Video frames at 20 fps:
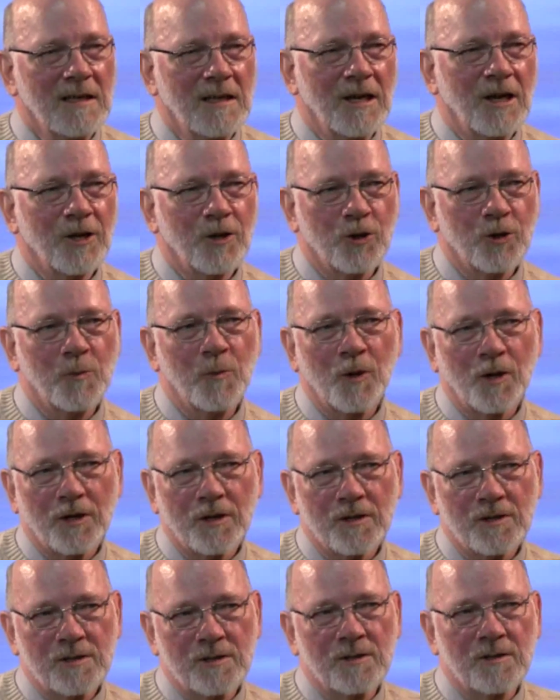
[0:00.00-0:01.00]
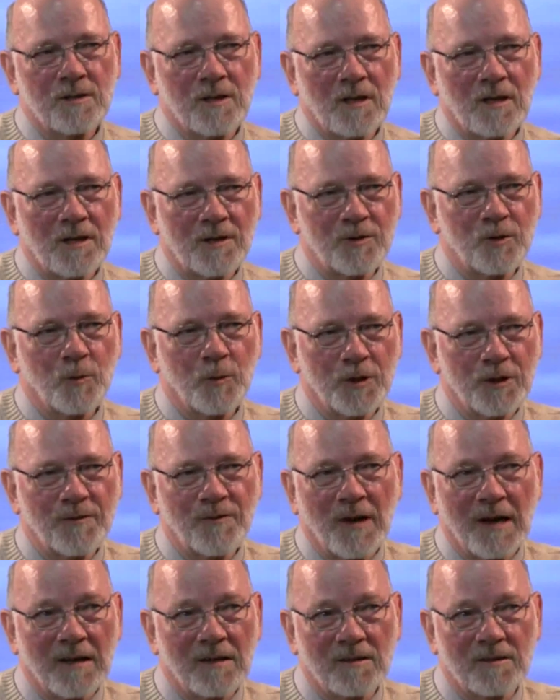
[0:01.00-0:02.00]
a good place uh, to be a
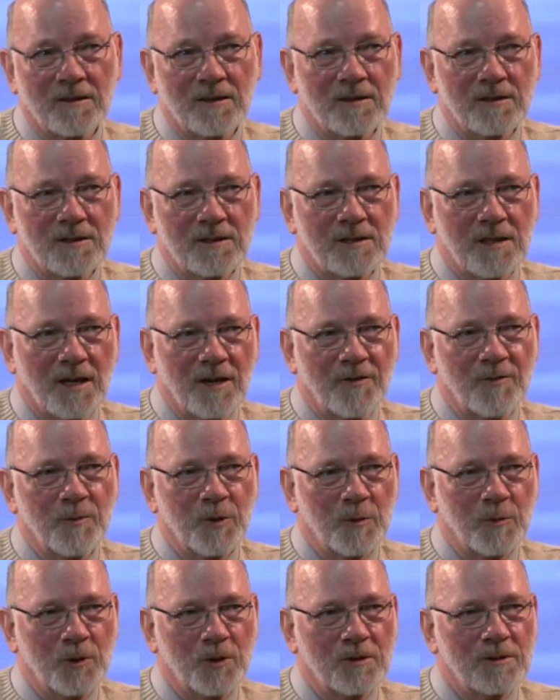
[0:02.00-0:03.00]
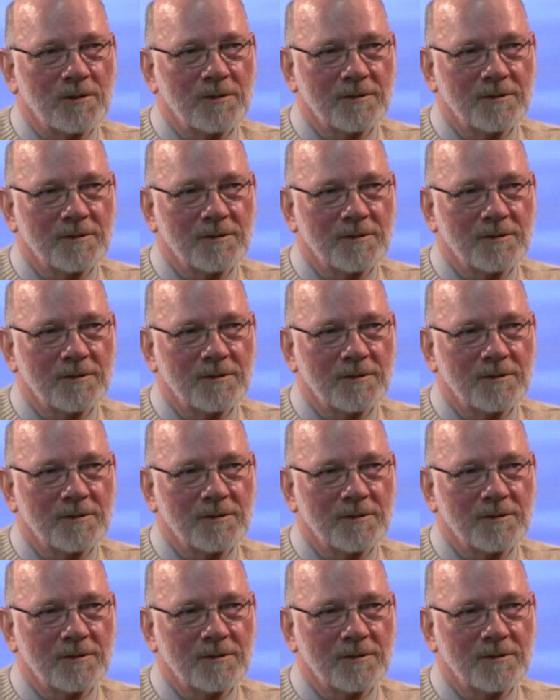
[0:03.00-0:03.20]
faculty and staff member.